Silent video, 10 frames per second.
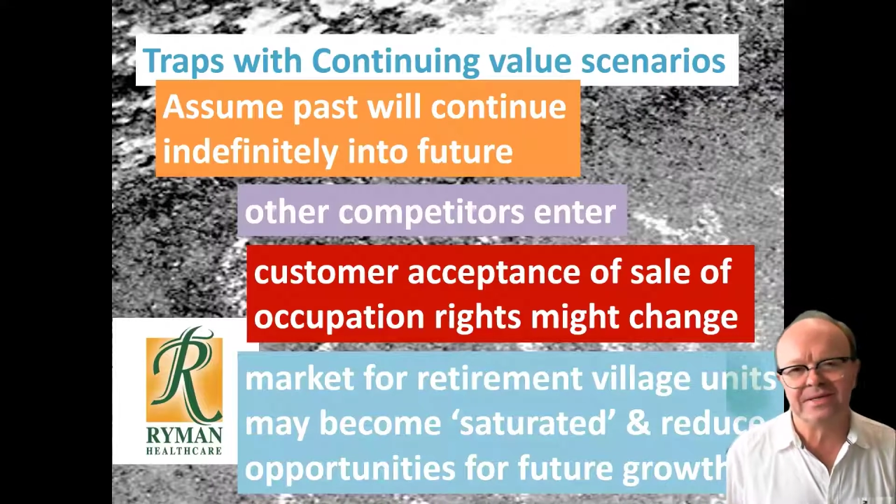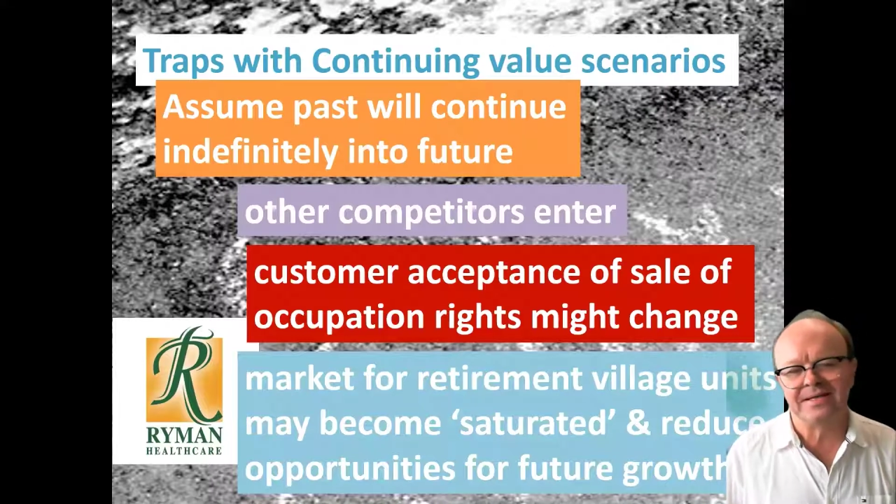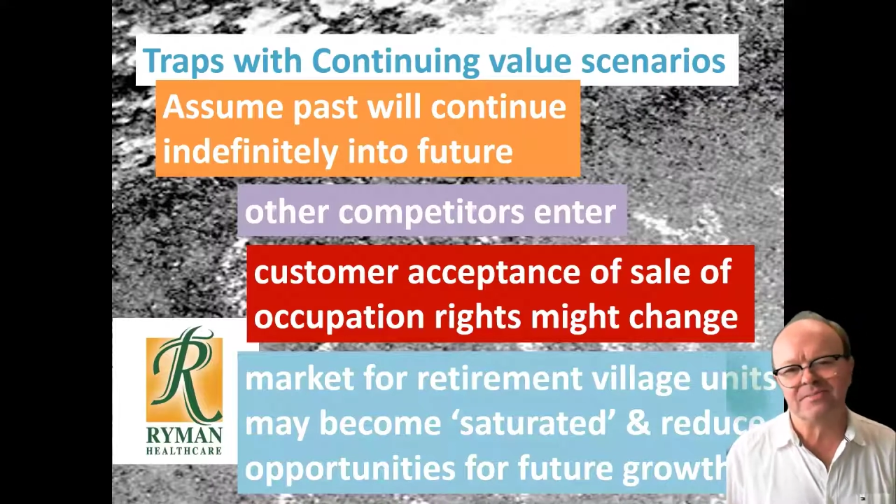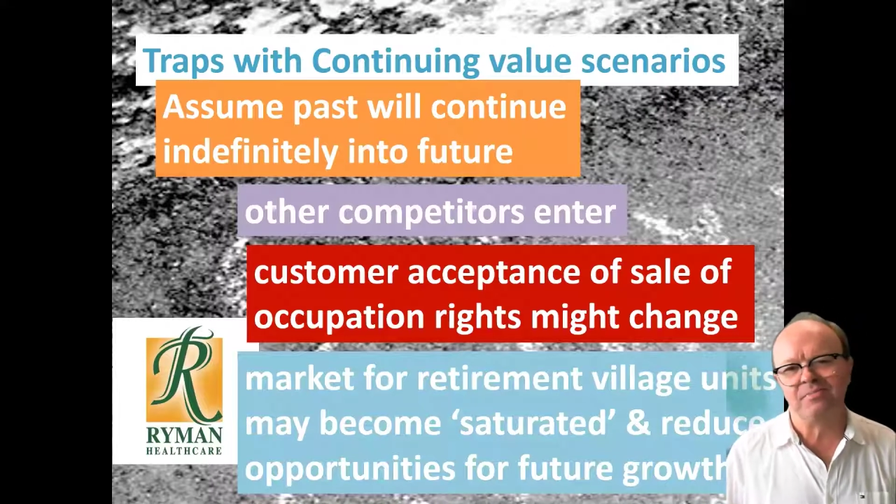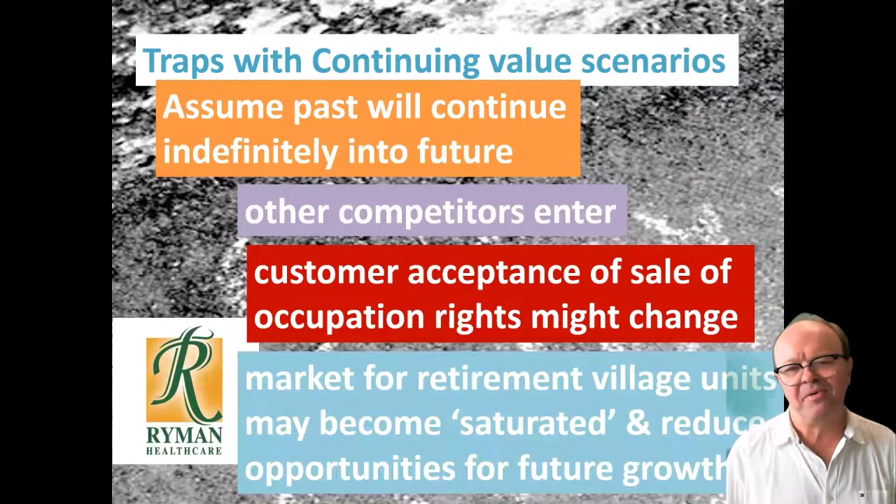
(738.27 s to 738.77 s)

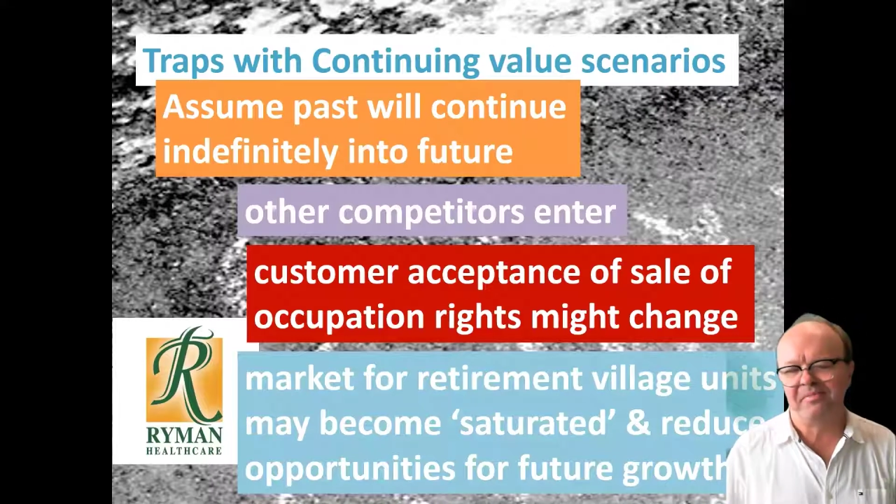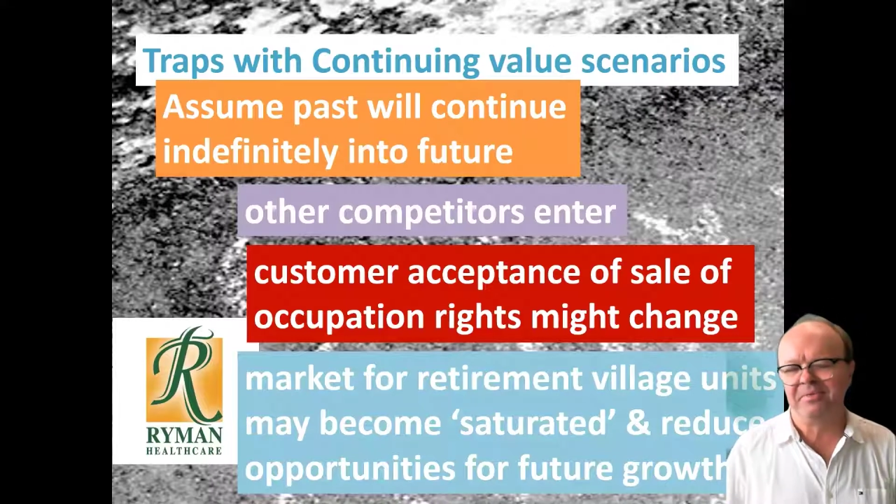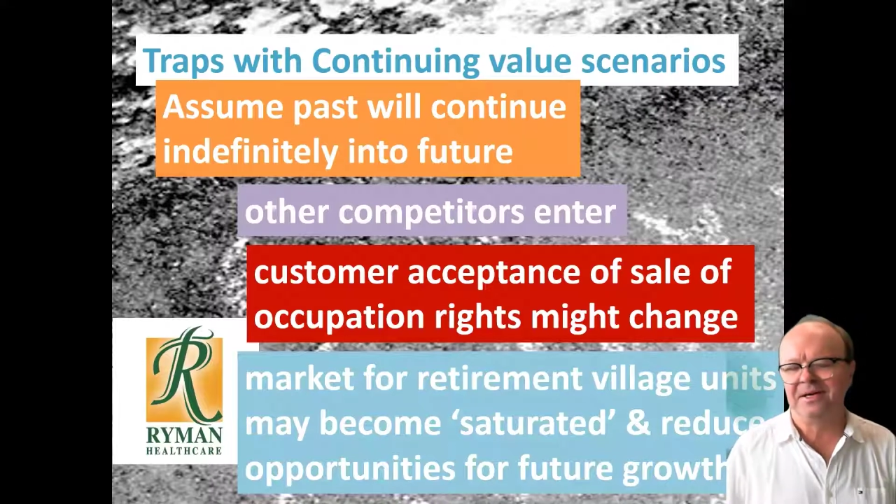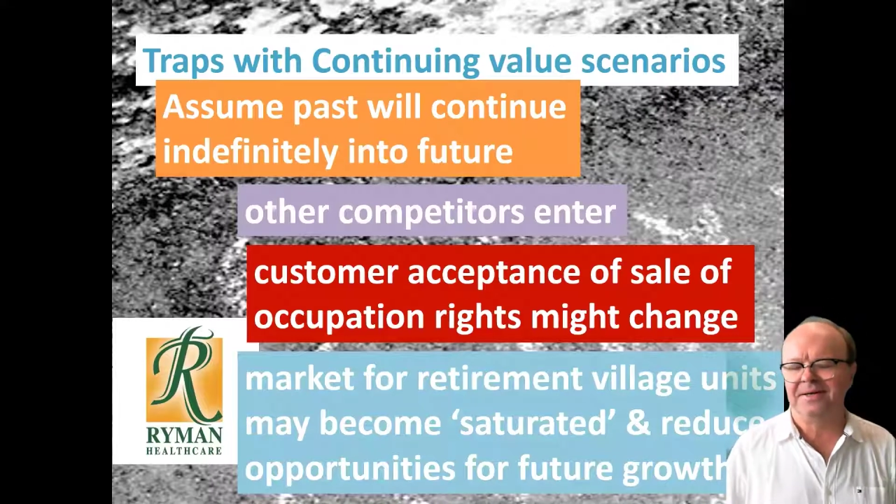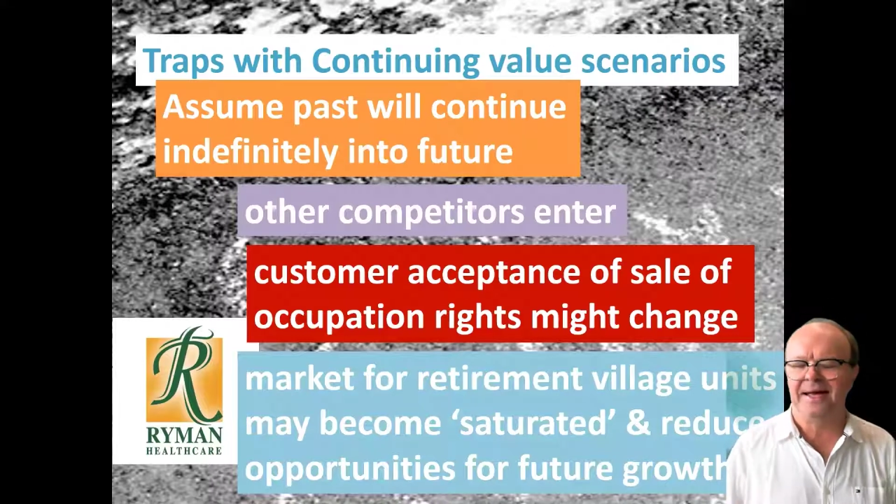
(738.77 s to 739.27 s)
that's
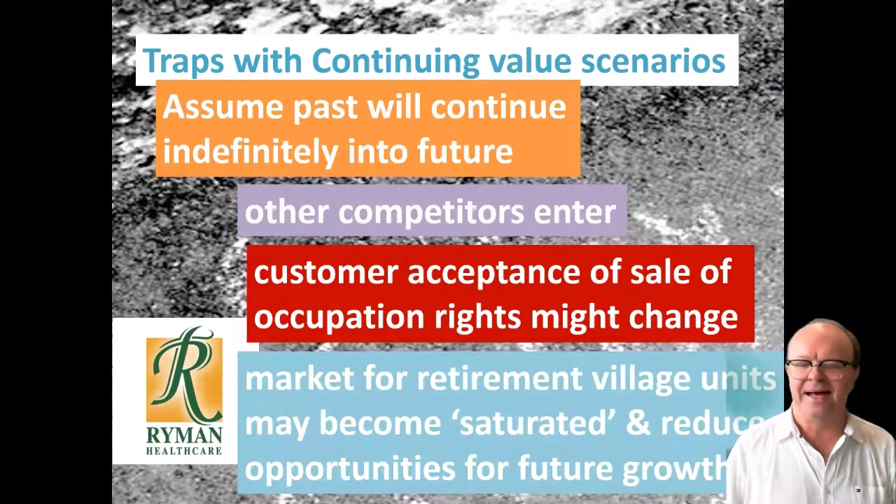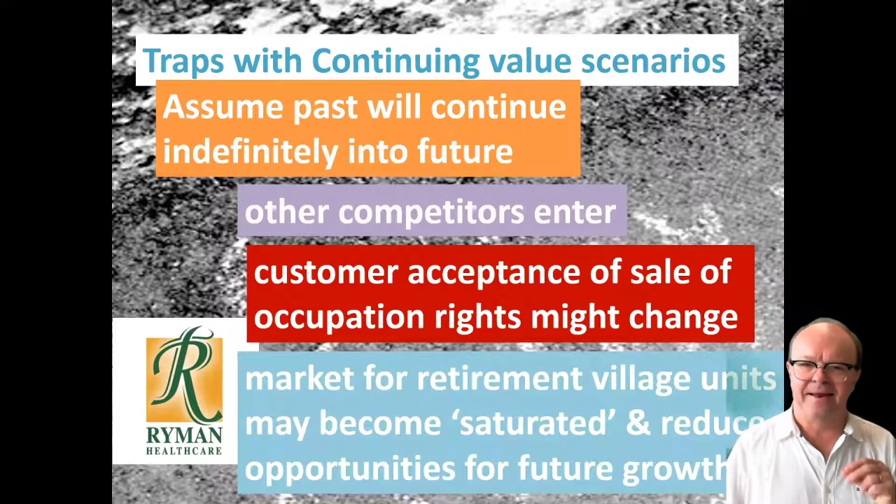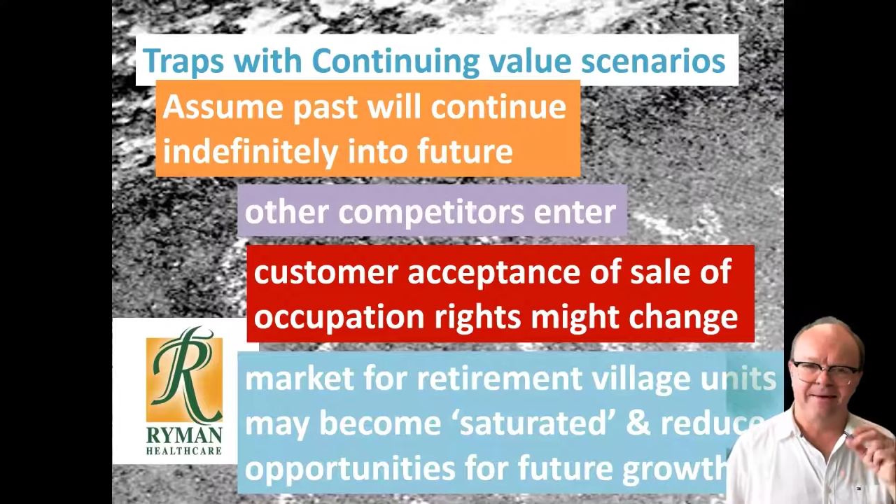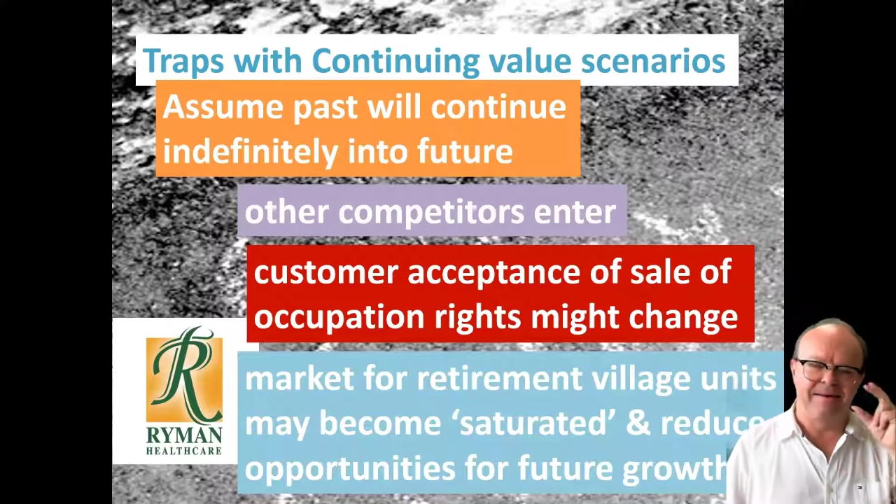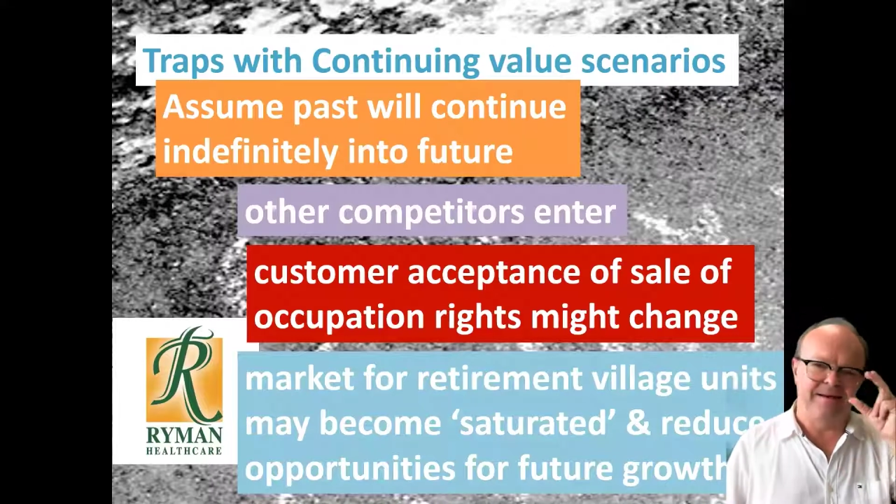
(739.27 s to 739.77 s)
probably
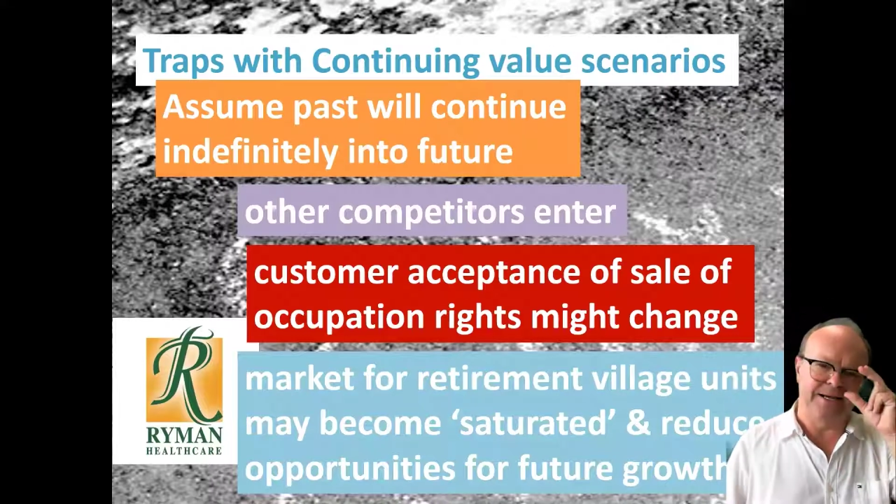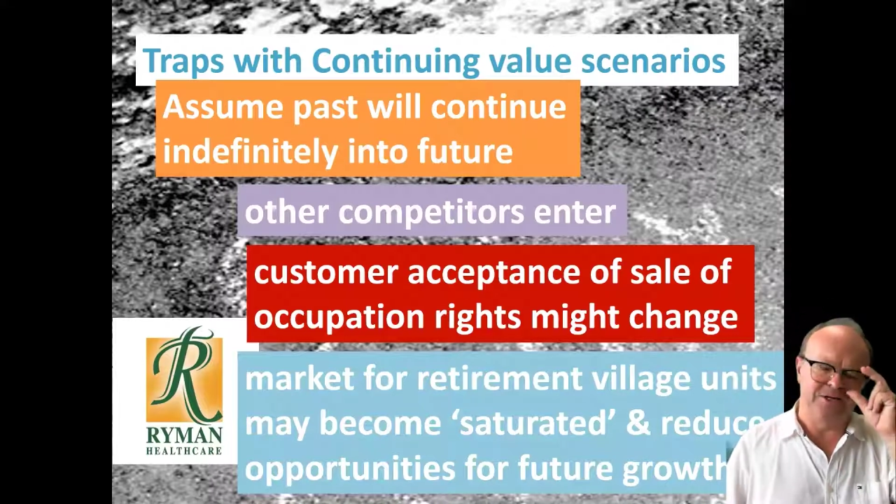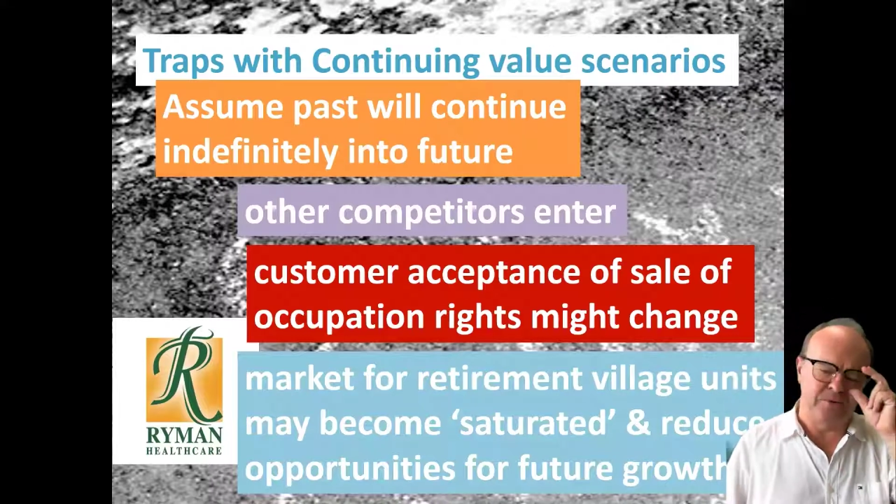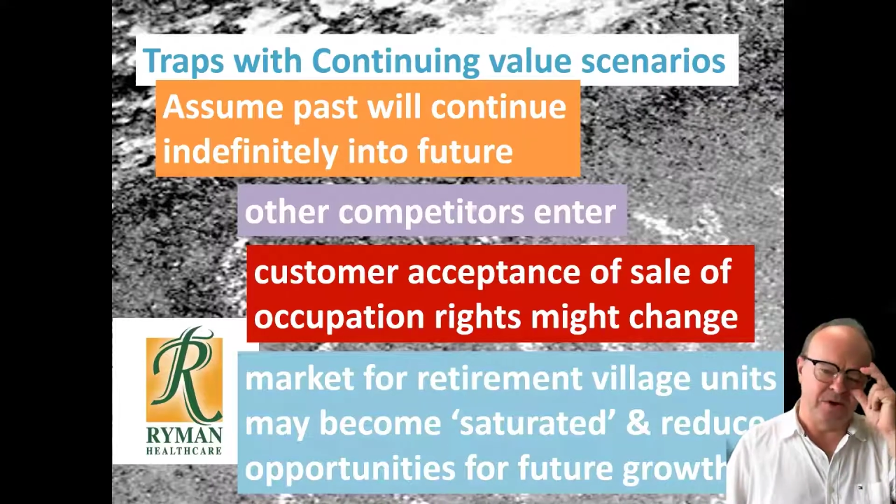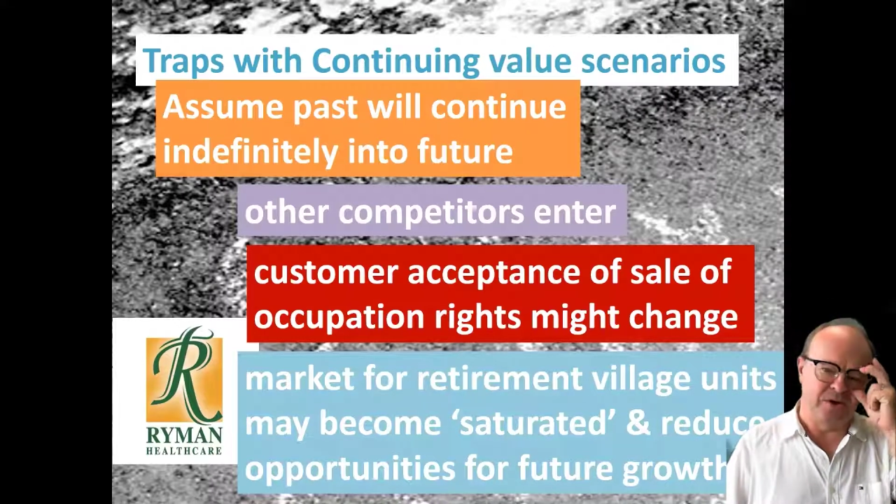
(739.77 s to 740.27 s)
unlikely
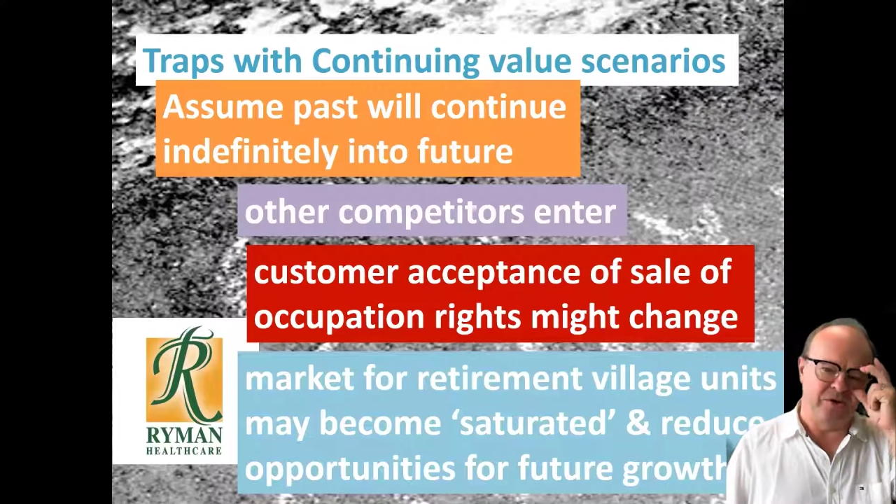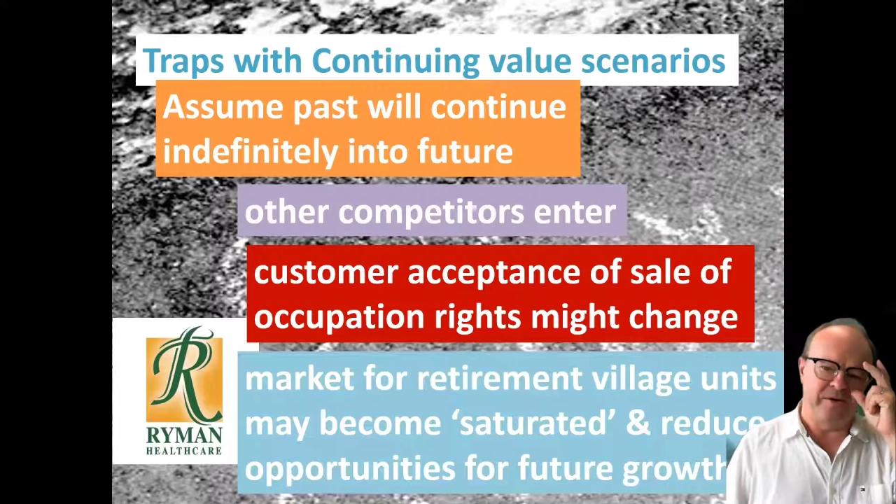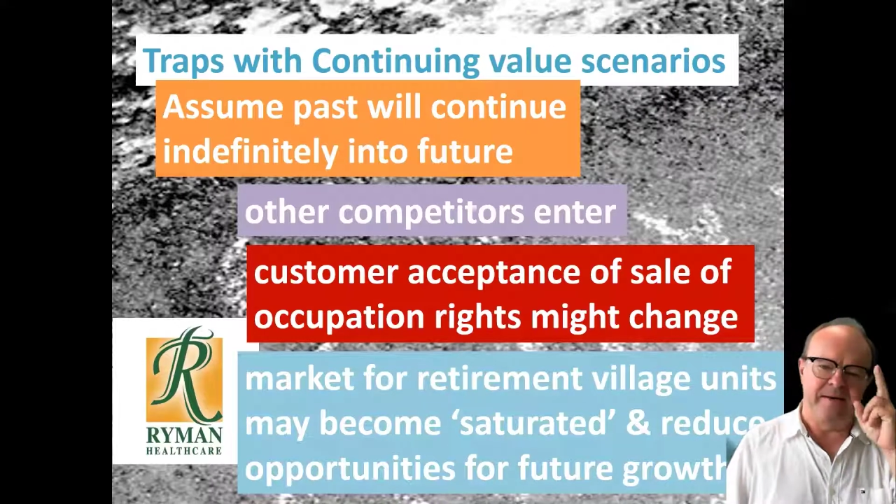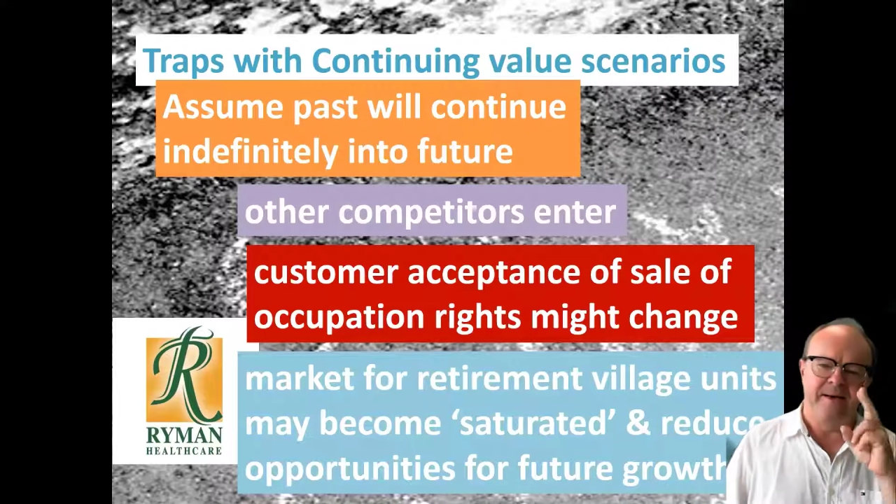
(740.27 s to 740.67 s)
to occur.